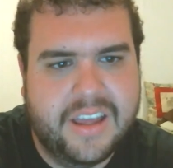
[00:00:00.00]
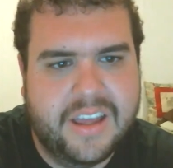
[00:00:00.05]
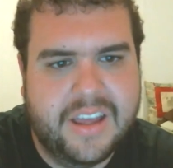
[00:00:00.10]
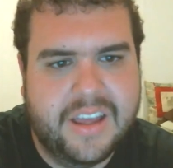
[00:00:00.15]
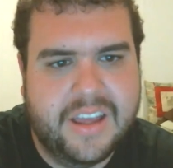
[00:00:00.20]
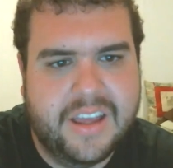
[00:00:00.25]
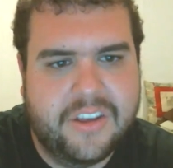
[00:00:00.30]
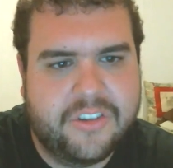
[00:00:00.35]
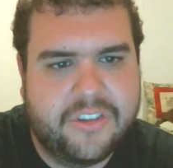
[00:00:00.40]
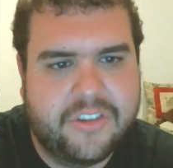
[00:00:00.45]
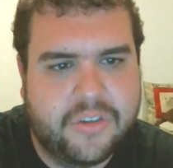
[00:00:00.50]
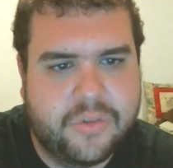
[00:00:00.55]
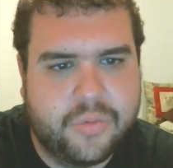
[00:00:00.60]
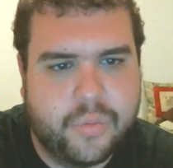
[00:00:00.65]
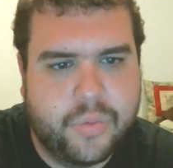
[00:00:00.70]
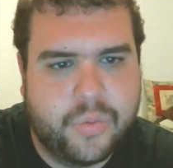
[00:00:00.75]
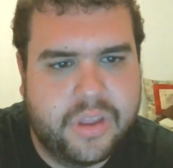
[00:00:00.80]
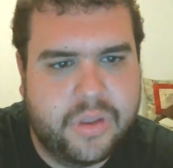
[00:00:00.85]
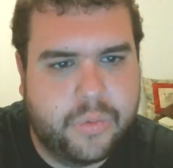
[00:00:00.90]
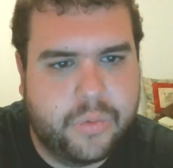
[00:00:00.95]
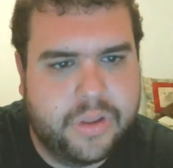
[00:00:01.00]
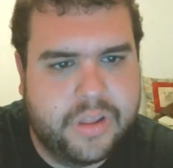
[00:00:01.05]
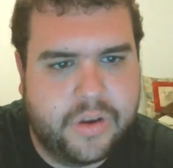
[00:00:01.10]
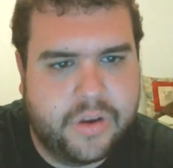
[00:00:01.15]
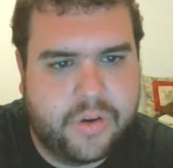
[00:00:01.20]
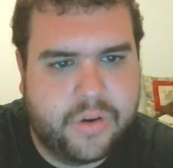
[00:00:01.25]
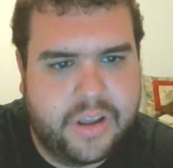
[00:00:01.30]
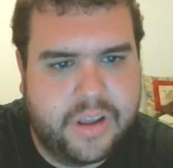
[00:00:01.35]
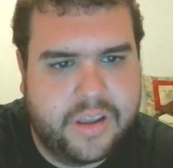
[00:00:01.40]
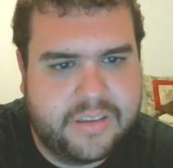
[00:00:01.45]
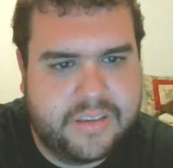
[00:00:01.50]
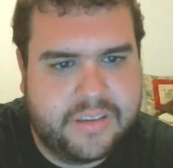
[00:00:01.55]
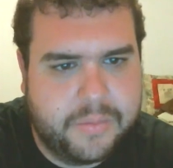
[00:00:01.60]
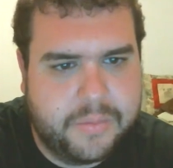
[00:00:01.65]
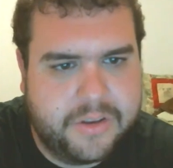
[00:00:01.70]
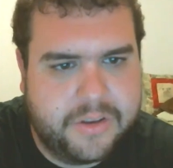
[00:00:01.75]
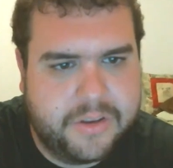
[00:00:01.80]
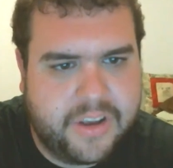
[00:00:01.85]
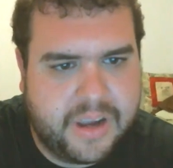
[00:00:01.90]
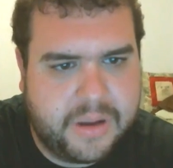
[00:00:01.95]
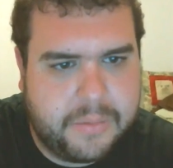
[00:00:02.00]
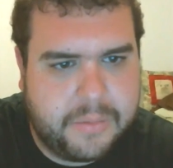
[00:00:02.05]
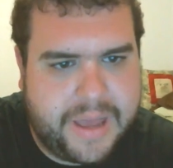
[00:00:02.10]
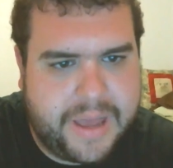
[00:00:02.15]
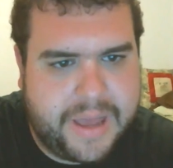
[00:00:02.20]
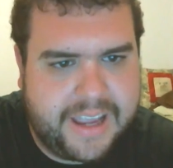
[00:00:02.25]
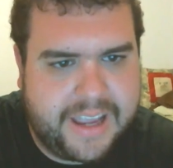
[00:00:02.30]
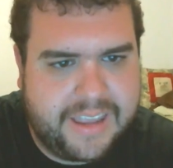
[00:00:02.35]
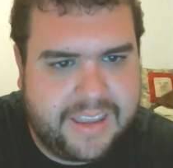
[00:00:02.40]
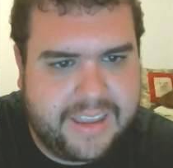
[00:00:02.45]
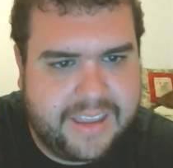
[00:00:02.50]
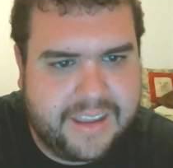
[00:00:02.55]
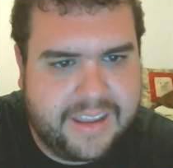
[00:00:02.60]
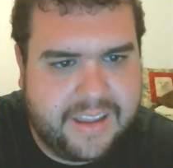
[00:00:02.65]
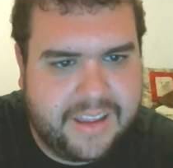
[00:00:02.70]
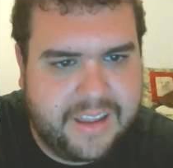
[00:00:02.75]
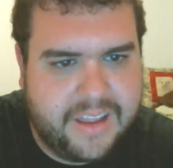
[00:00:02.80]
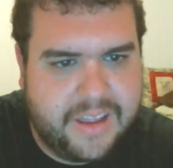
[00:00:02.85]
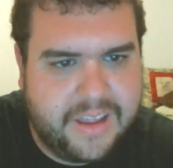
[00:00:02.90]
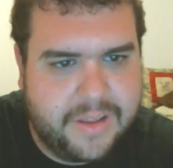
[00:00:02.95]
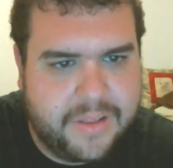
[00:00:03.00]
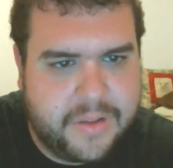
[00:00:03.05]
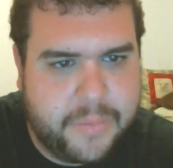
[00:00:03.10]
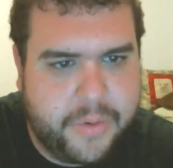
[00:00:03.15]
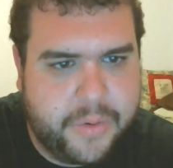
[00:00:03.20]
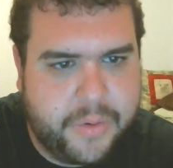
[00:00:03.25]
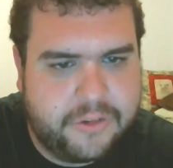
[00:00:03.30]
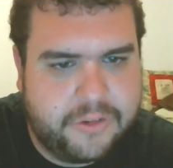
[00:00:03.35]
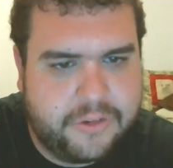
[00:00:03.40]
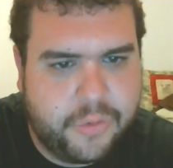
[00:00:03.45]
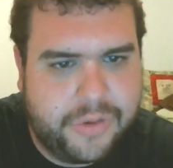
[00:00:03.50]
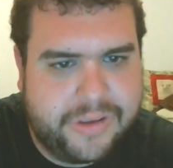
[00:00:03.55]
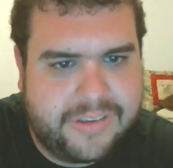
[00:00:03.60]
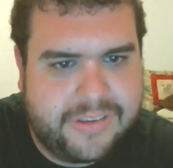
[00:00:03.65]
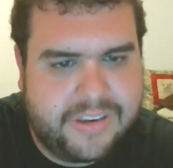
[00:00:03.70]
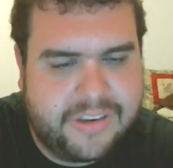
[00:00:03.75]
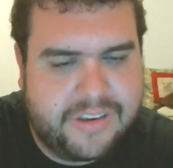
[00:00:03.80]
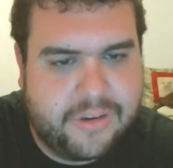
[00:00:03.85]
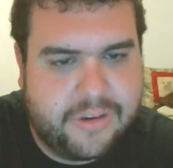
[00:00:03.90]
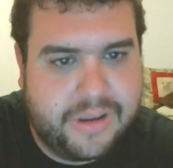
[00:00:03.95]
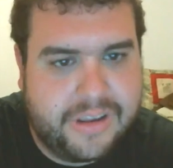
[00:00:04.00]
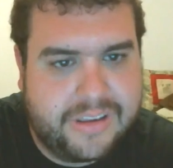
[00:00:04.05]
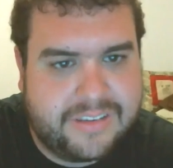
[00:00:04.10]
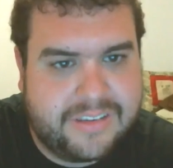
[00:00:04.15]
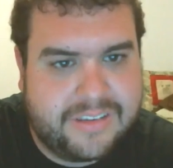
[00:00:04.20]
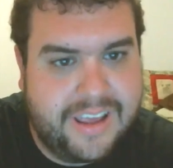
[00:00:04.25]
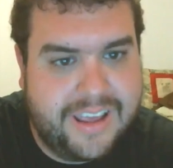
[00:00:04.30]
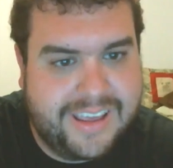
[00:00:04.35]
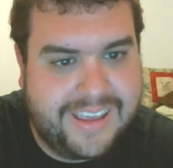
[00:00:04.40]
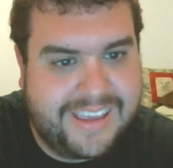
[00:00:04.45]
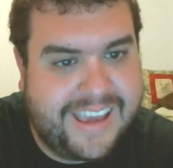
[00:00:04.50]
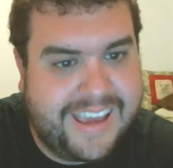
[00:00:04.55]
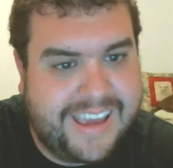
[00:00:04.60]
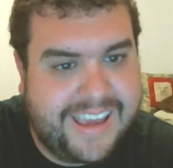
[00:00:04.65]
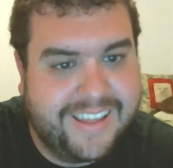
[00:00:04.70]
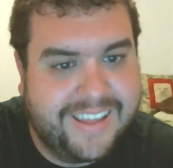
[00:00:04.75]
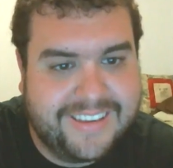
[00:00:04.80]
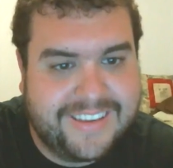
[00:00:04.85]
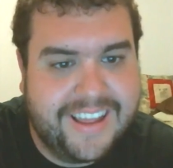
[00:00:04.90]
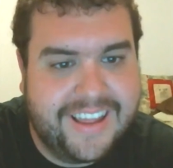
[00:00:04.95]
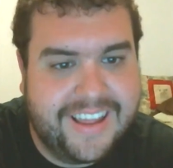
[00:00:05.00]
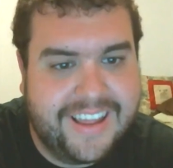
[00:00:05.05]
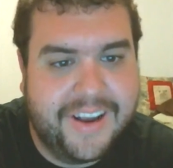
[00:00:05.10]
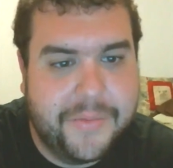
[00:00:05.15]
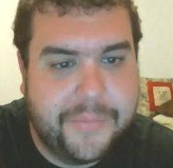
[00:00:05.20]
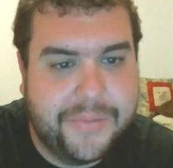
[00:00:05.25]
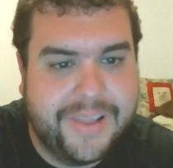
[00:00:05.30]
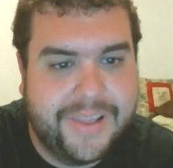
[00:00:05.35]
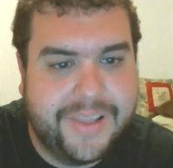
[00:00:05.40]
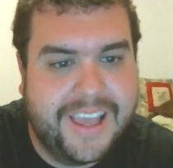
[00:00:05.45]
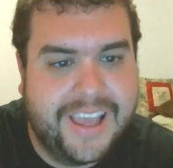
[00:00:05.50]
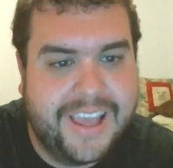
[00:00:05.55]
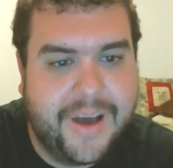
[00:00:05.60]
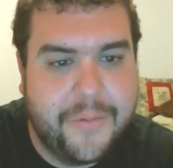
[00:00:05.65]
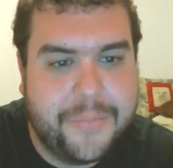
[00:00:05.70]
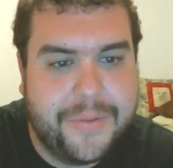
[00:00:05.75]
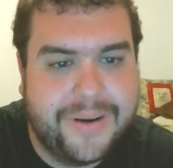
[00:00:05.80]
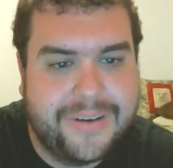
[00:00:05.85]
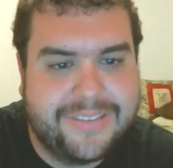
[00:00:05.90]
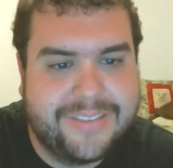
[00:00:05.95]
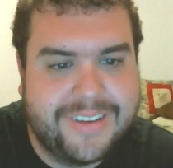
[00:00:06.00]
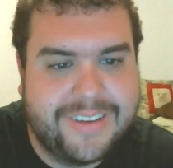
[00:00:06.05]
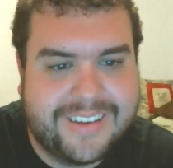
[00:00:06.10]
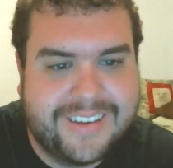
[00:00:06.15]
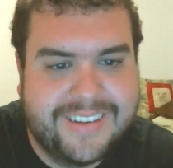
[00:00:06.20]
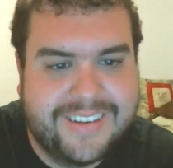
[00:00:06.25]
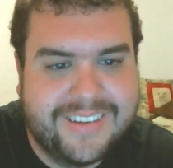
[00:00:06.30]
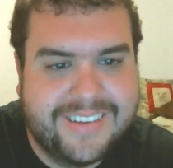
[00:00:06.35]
It's just really, really crazy. Let me check back in the most twisted twist. Yeah, this ended up playing out perfect.